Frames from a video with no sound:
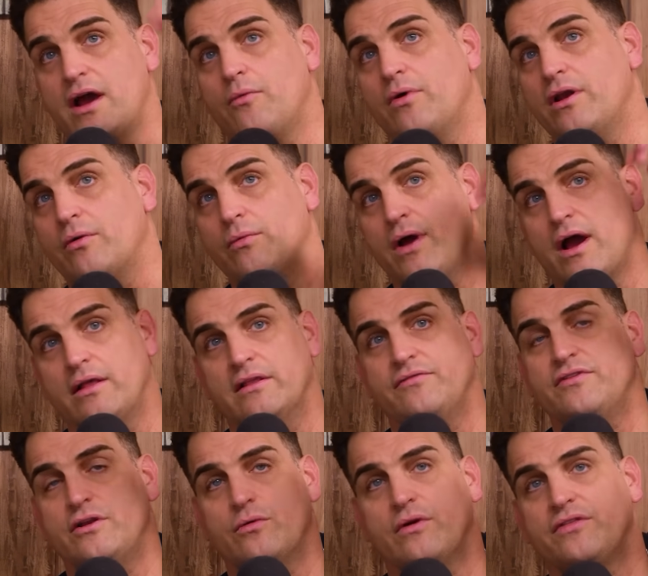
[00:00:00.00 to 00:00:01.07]
I went away, I
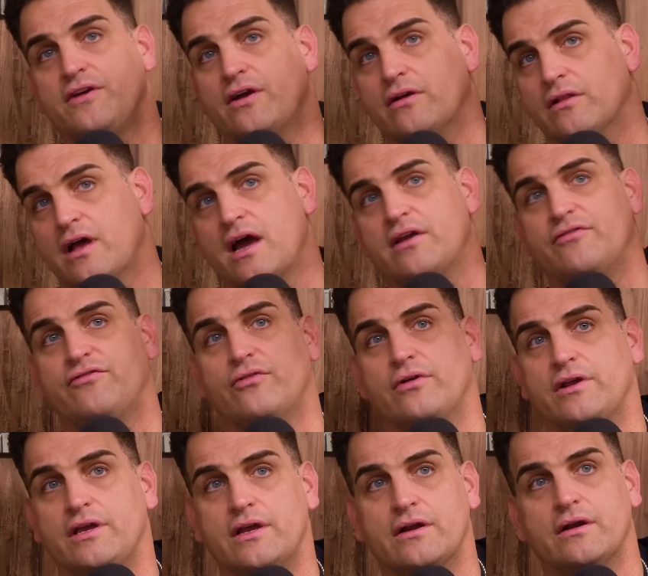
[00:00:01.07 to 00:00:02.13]
lived in North Carolina for
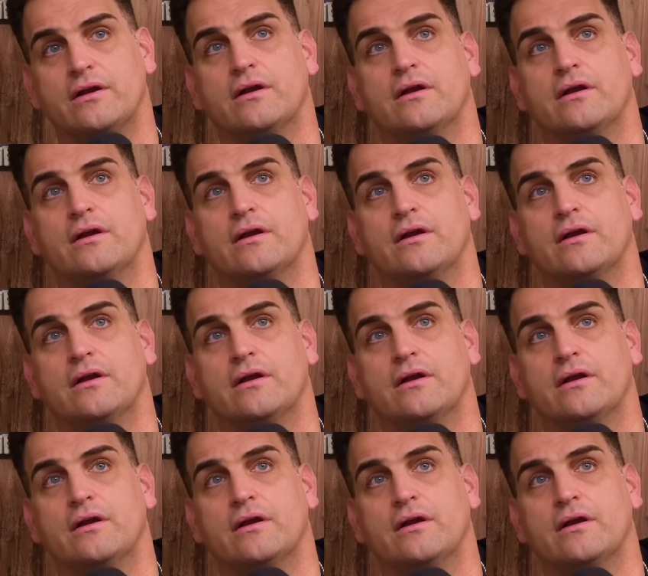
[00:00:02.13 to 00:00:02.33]
a year.